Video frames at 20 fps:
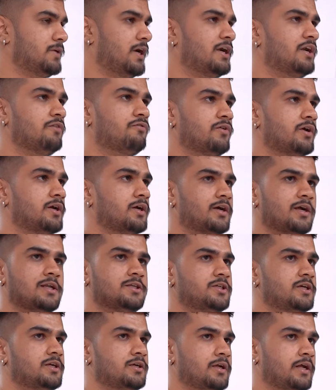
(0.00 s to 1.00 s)
a different
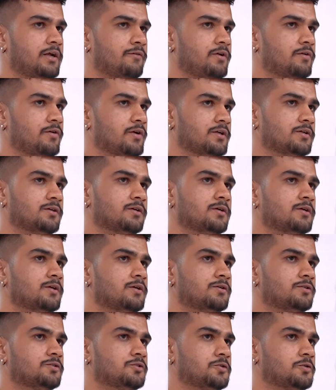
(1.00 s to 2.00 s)
culture everywhere.
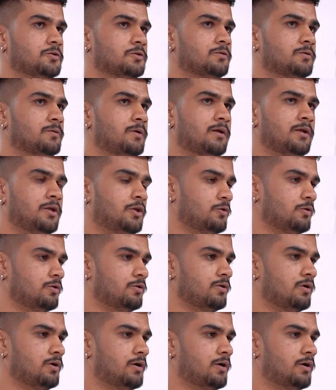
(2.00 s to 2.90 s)
So you.